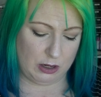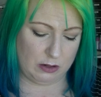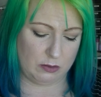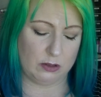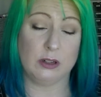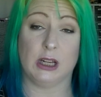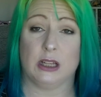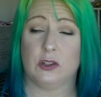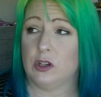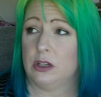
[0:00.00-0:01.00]
or was it
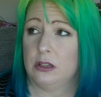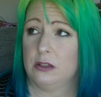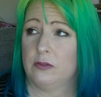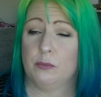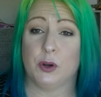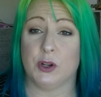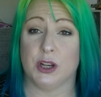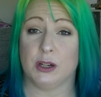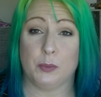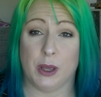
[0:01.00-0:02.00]
last year,
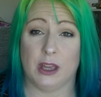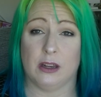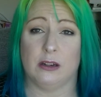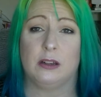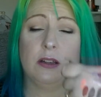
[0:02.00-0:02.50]
Project Pan,